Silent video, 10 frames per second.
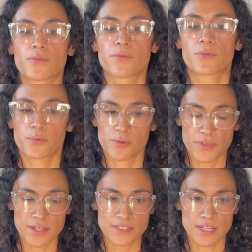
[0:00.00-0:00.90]
through
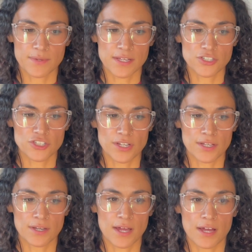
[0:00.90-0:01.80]
the
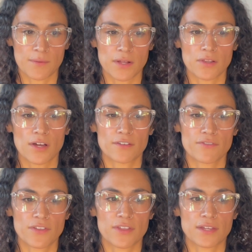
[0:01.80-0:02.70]
examination, a lot of
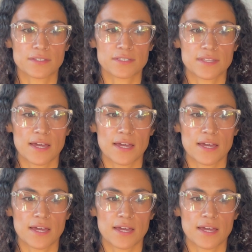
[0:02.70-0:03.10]
the points